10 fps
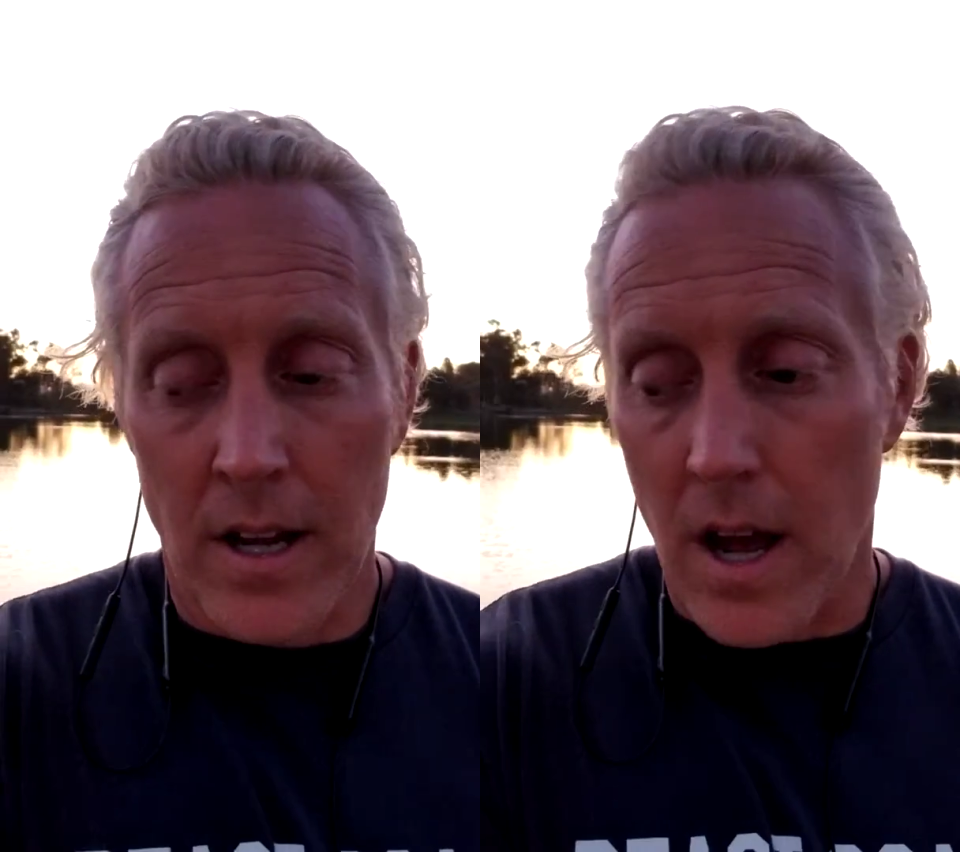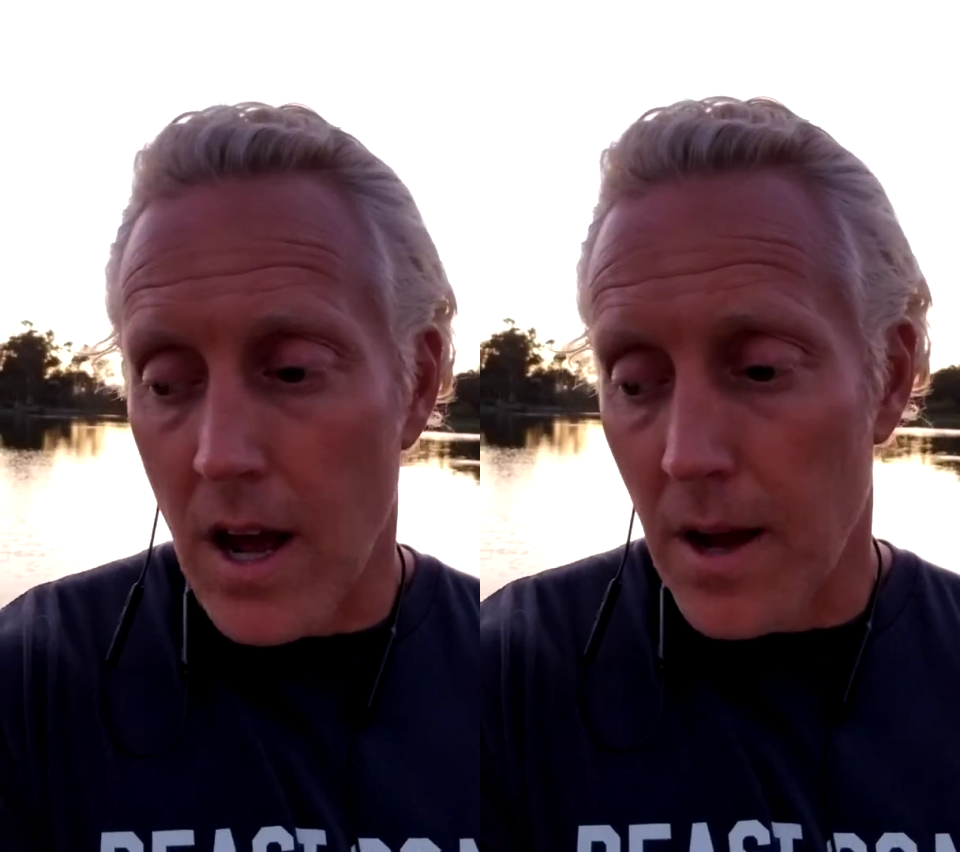
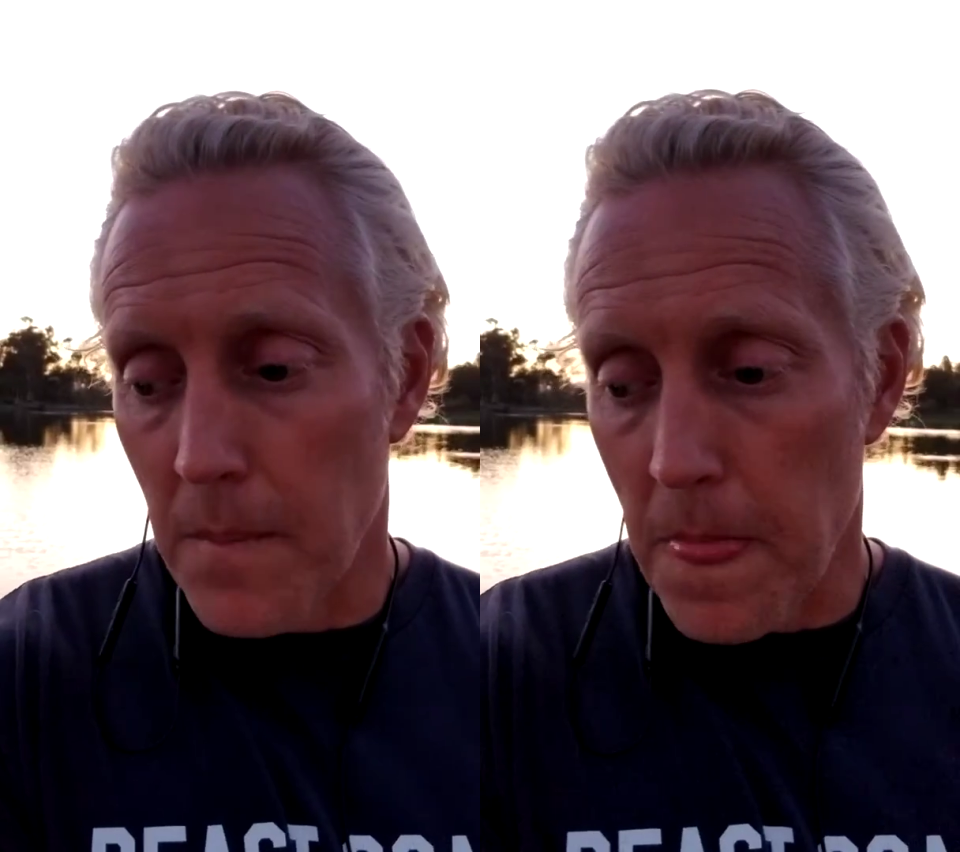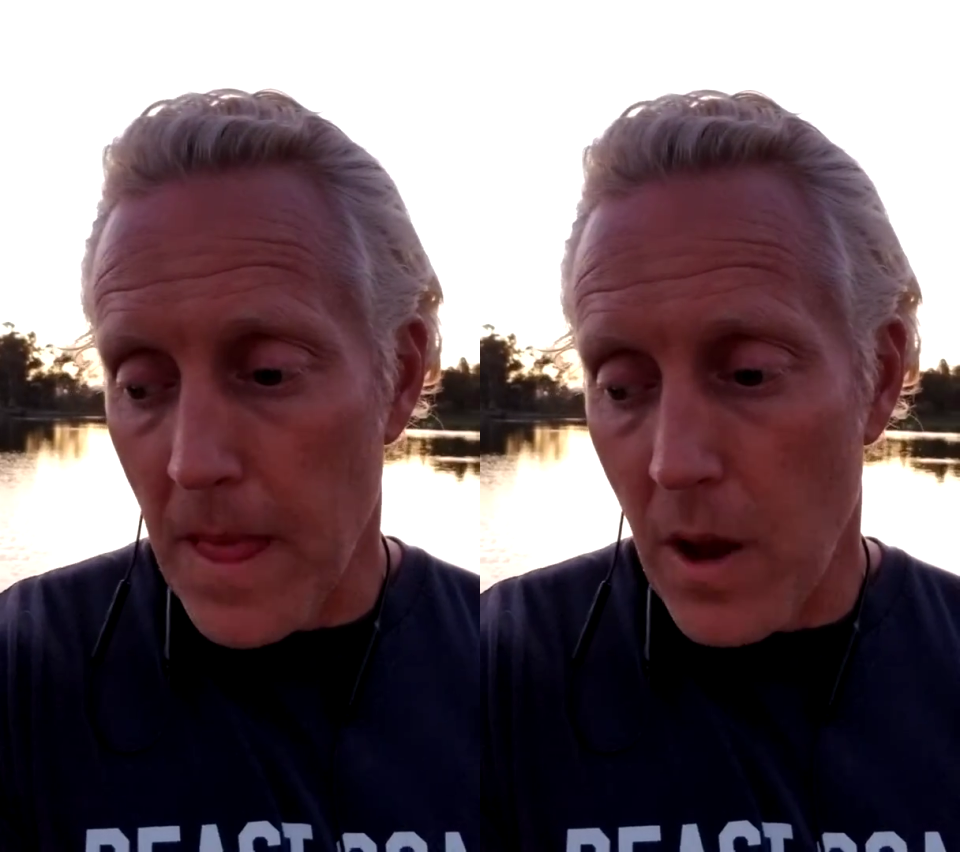
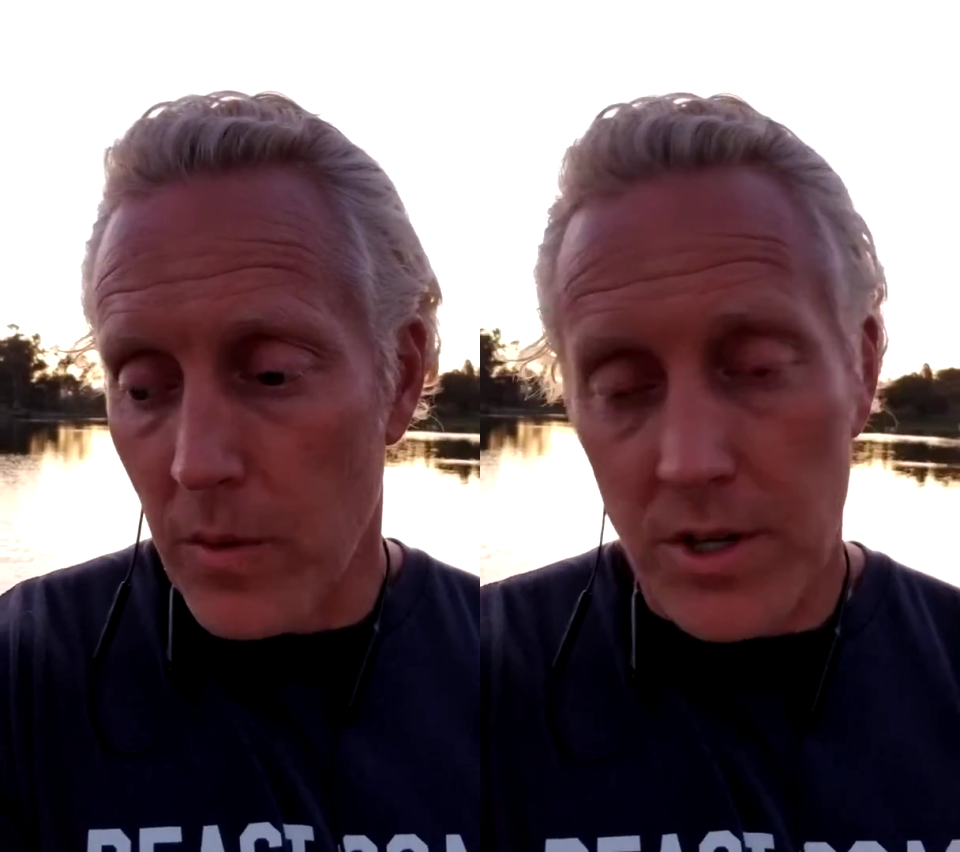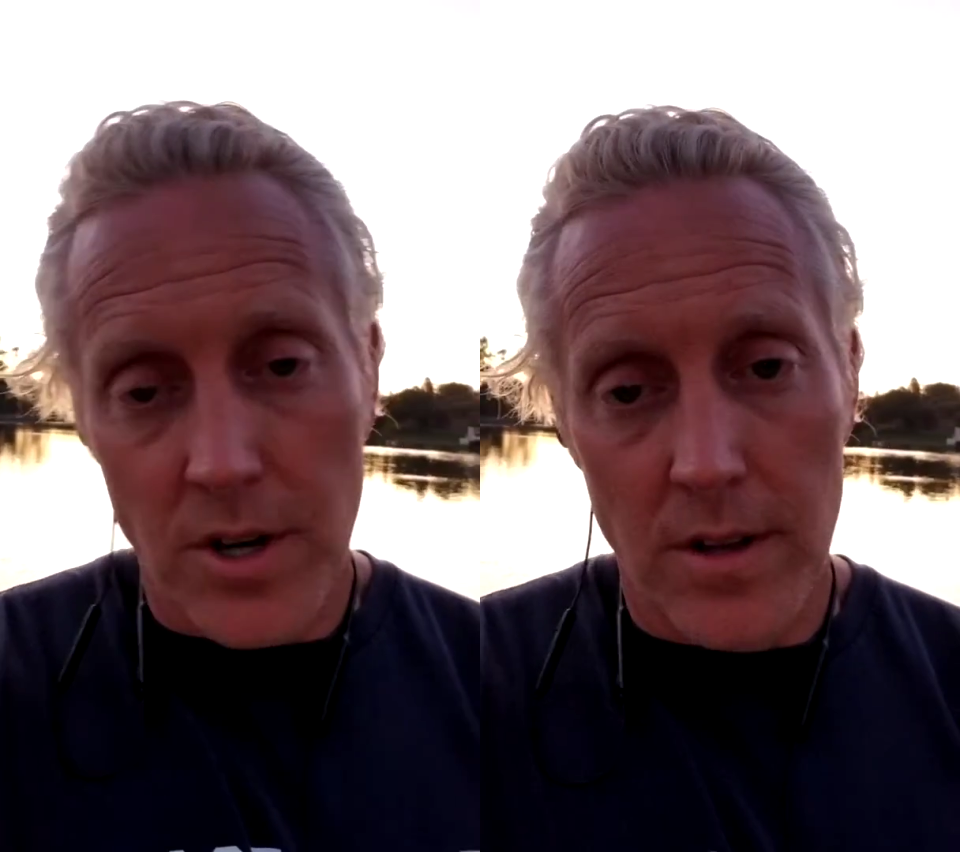um, I
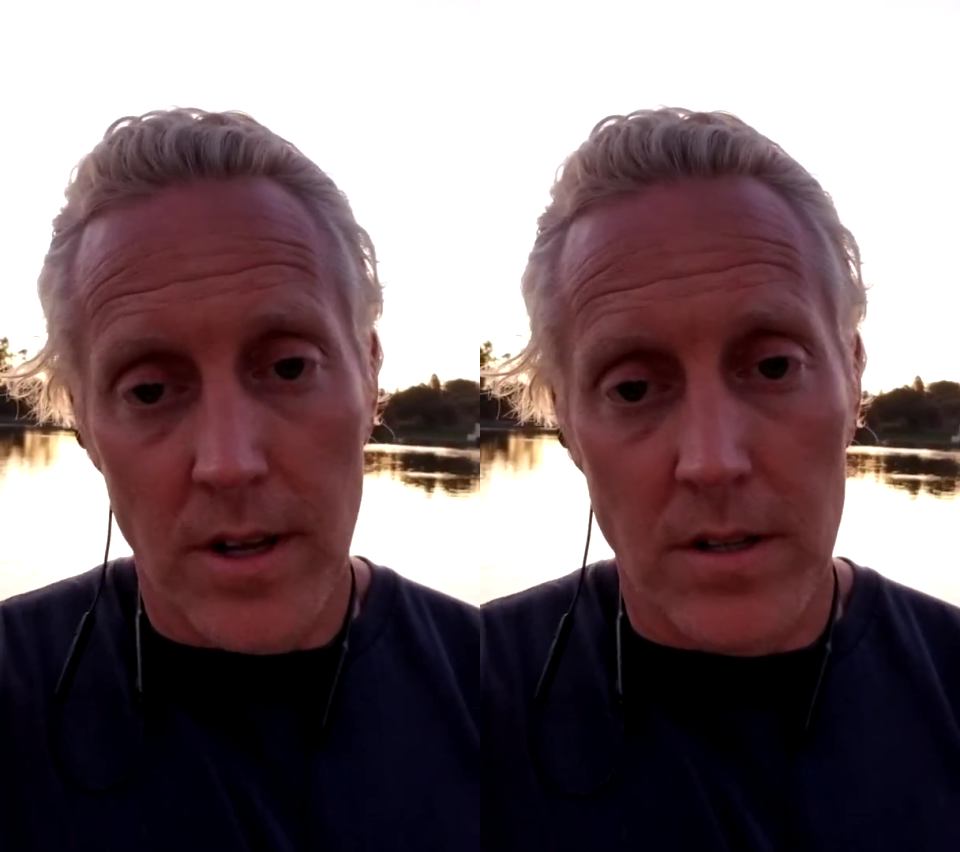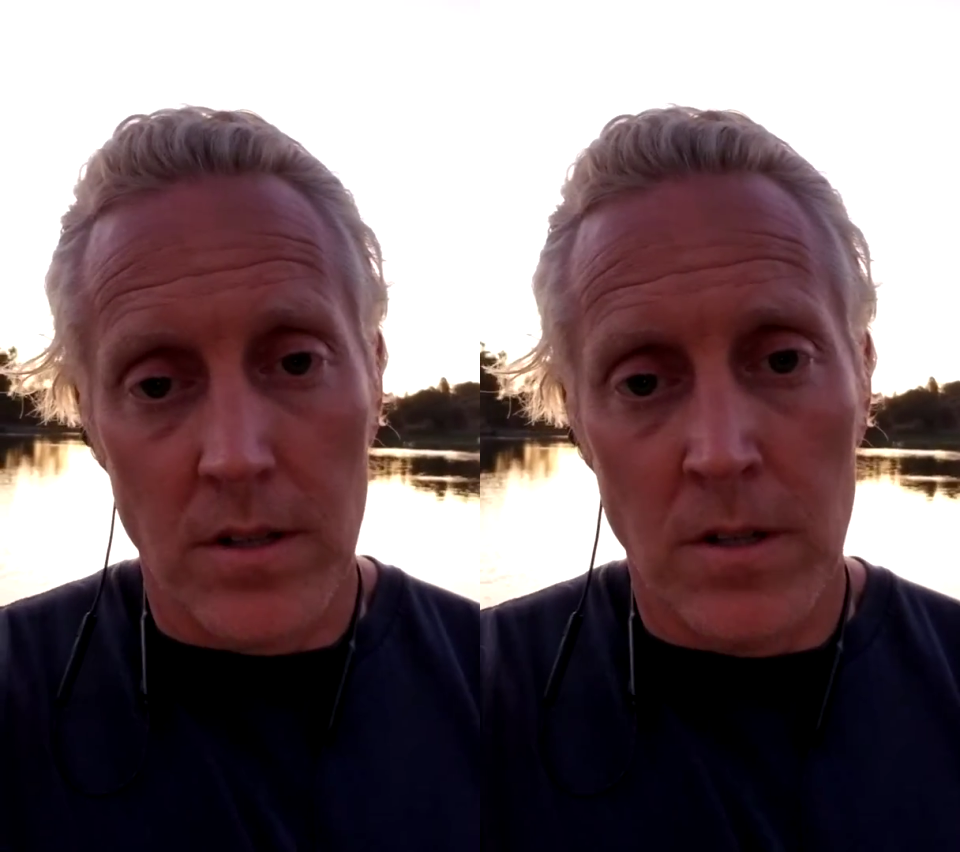want to share
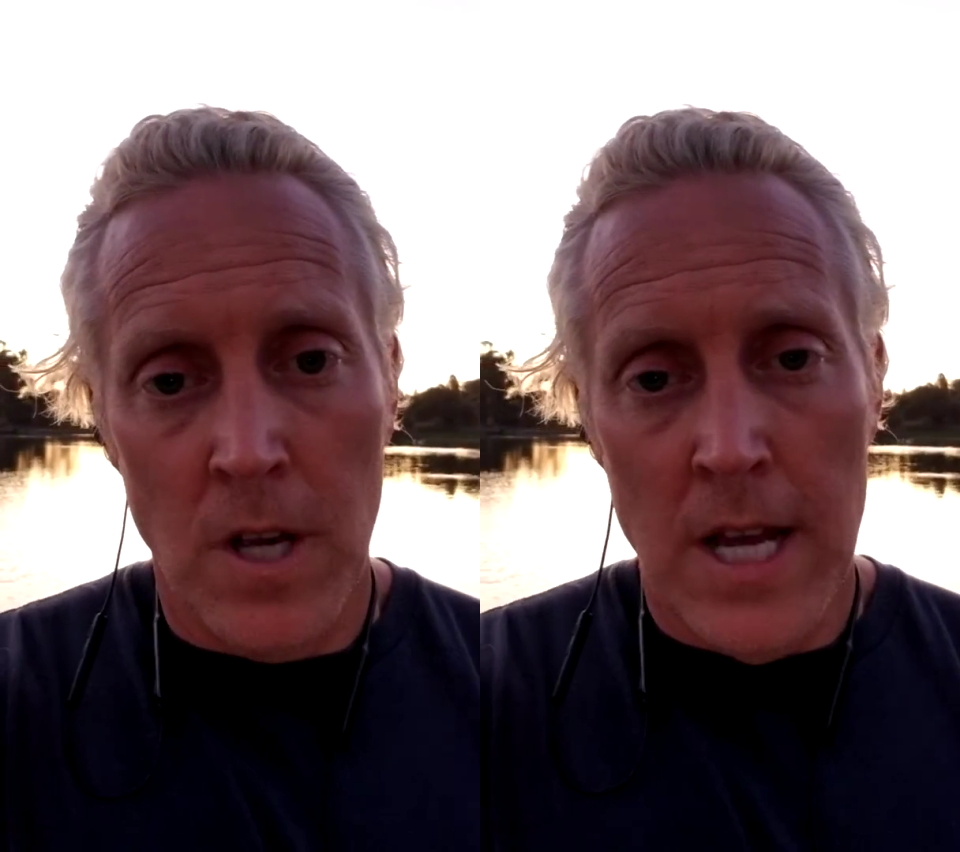this.